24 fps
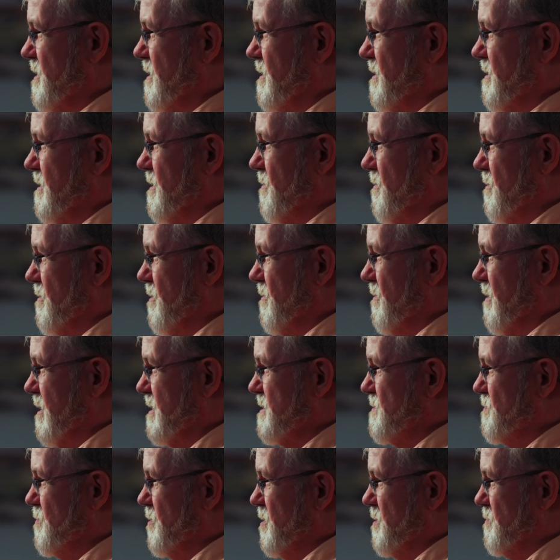the cocoa
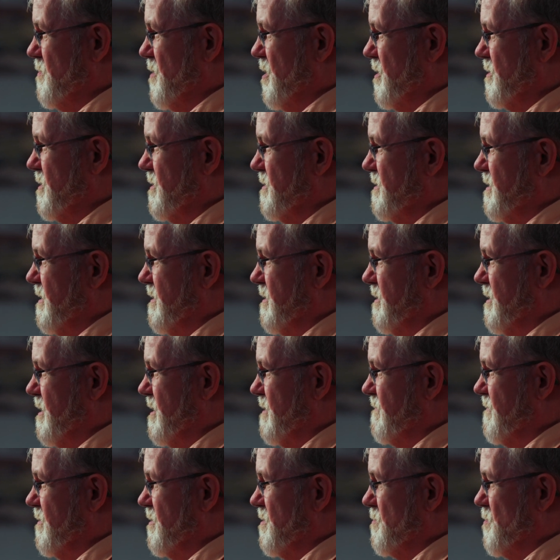export market and a
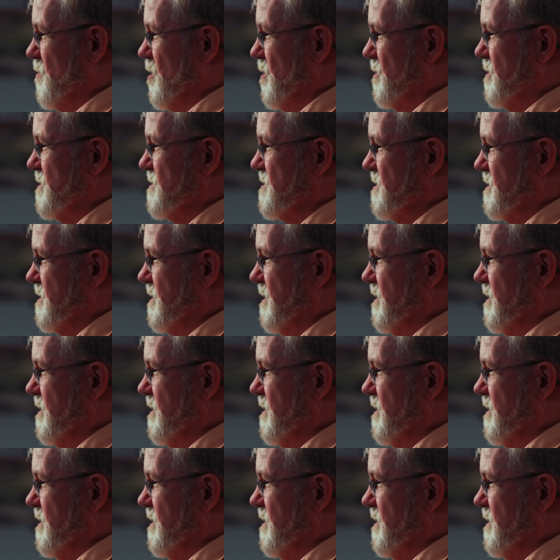lot of other markets in